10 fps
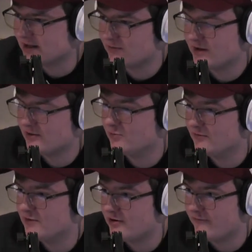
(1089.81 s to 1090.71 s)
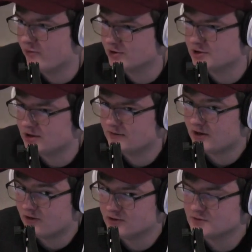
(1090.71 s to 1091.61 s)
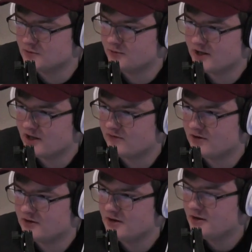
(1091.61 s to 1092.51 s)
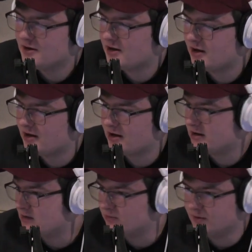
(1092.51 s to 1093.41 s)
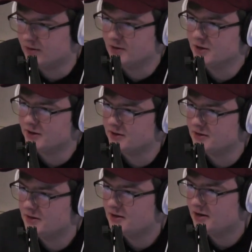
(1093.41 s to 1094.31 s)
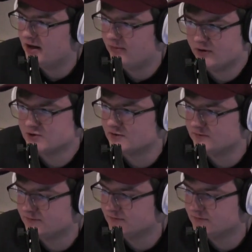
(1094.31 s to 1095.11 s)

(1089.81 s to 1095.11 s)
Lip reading: Like, we're very fortunate that our school, we have a gimbal and a bunch of...